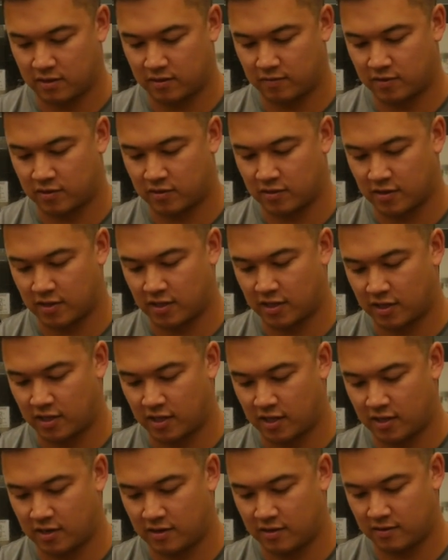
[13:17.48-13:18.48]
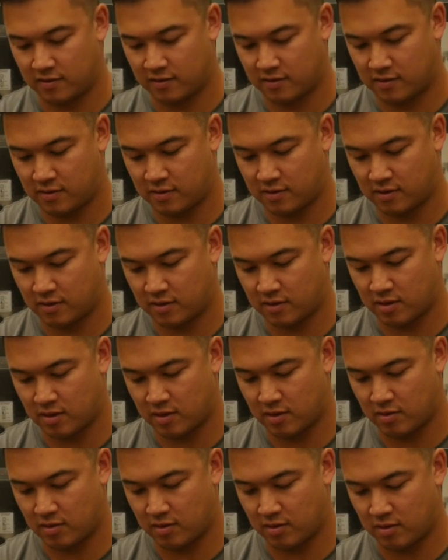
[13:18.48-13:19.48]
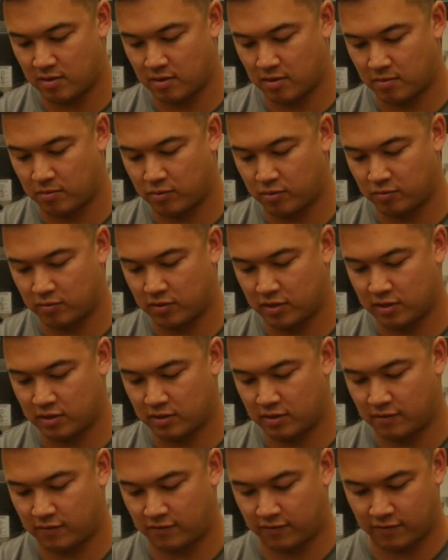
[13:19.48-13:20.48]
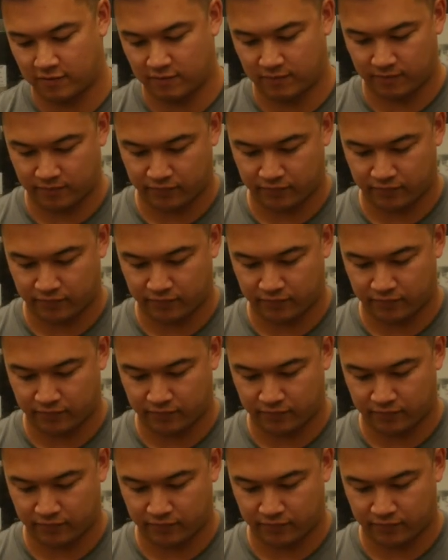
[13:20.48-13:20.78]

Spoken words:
let me try that again. I'll pull this off.